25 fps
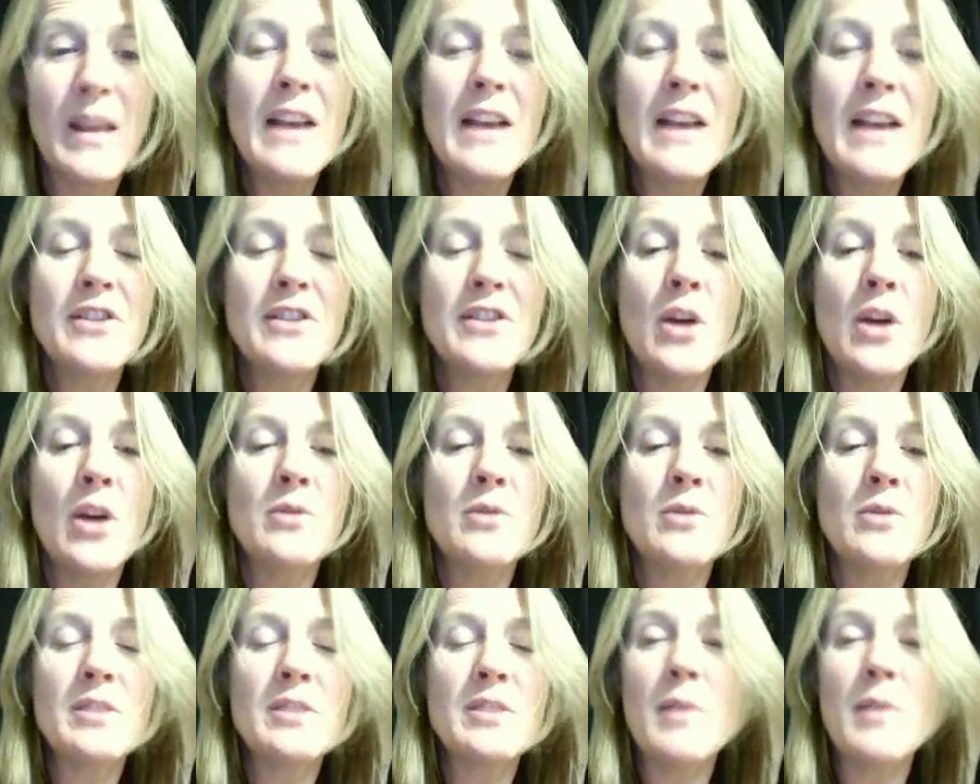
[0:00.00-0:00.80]
So
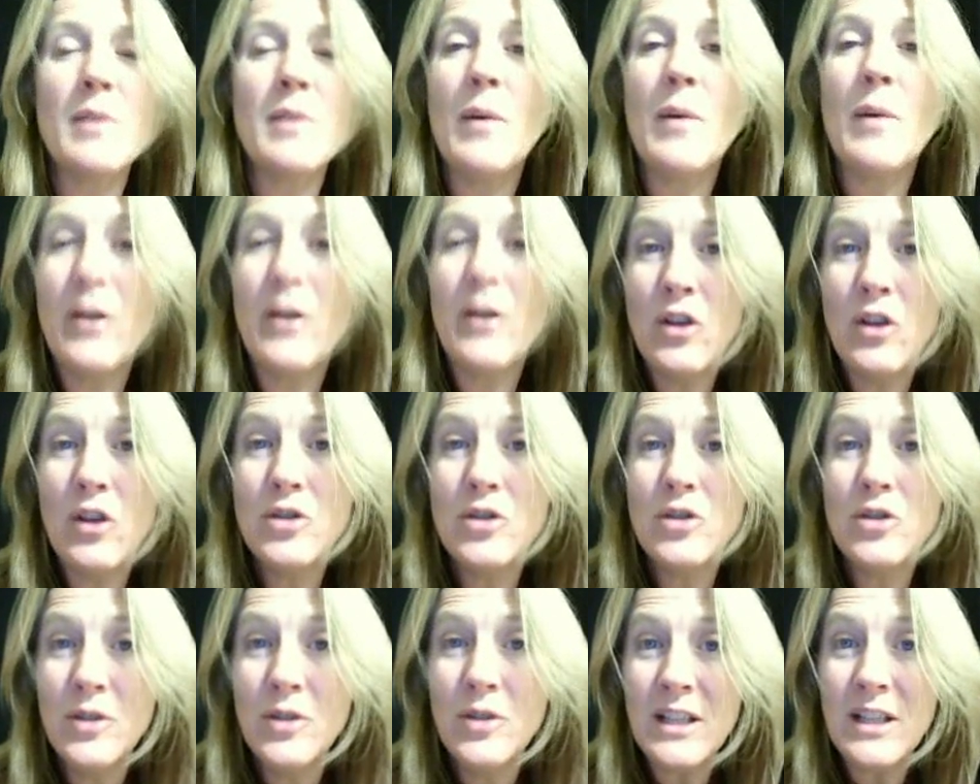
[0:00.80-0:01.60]
just be aware that you
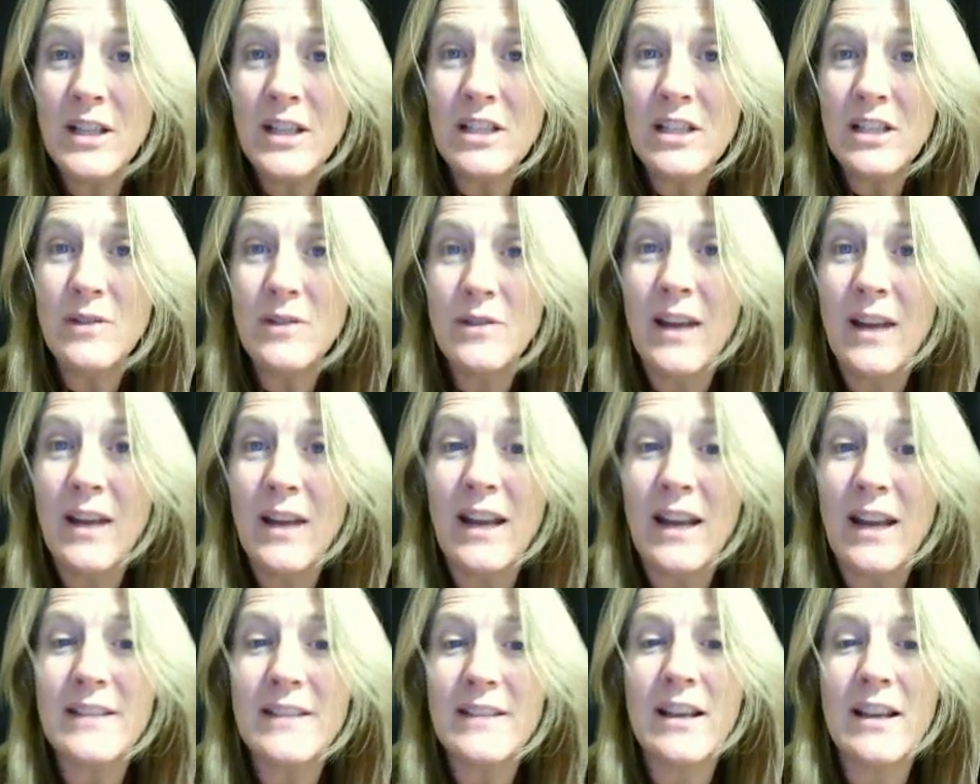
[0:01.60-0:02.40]
do need to do that
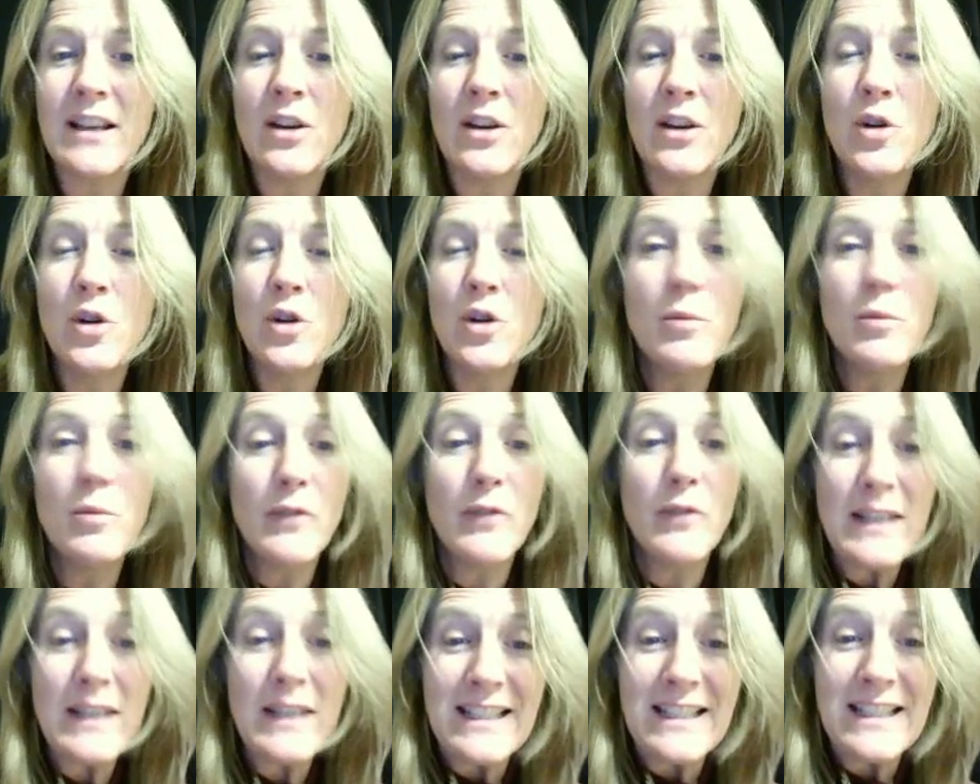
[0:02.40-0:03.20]
as a hoop
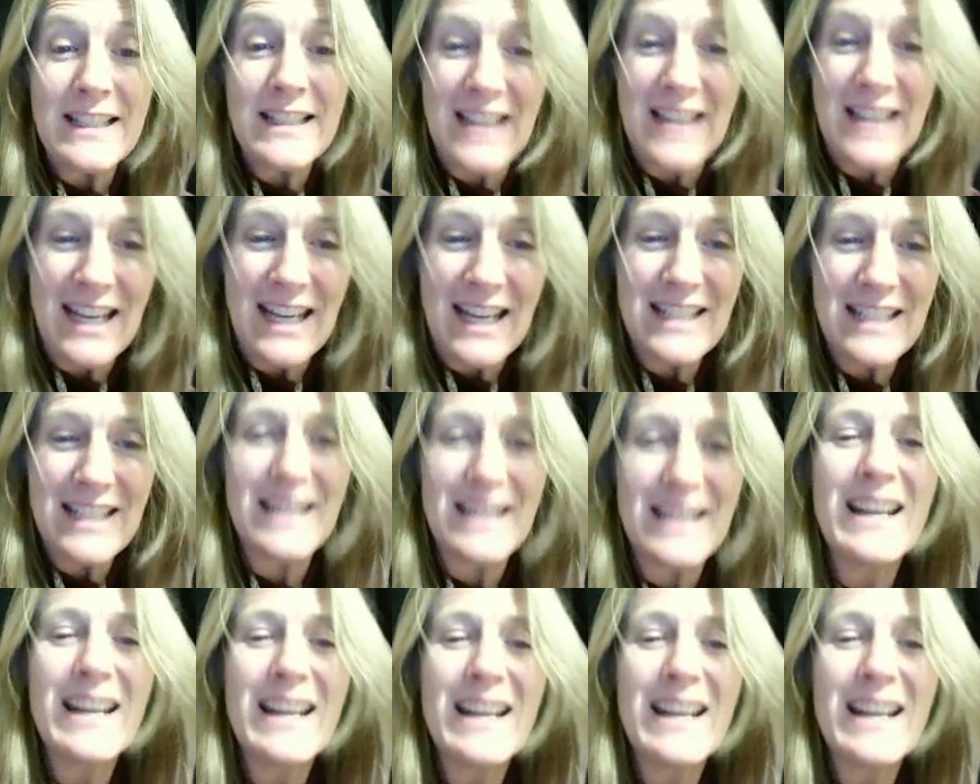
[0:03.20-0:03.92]
for the state.